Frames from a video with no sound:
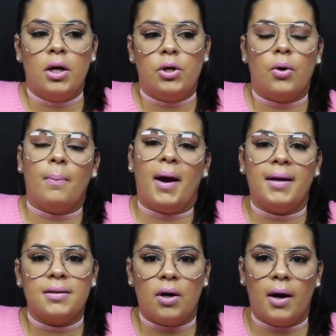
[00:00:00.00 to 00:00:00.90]
you don't
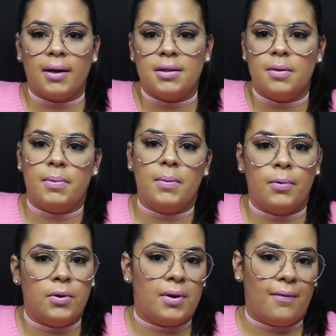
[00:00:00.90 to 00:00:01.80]
mind talking to
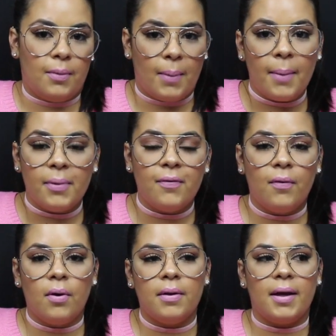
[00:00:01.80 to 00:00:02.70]
people you never met before,